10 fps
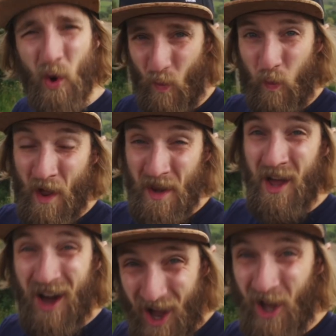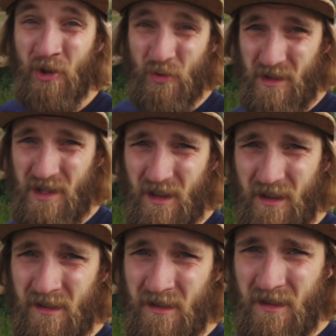100
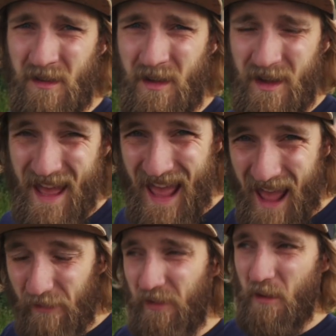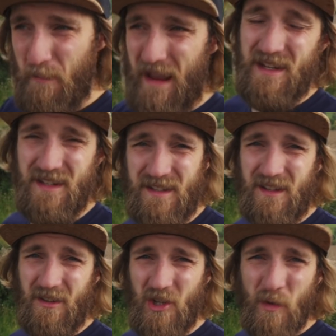effort-based
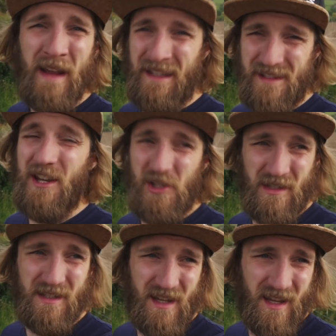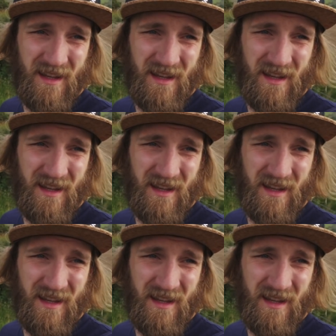training sessions.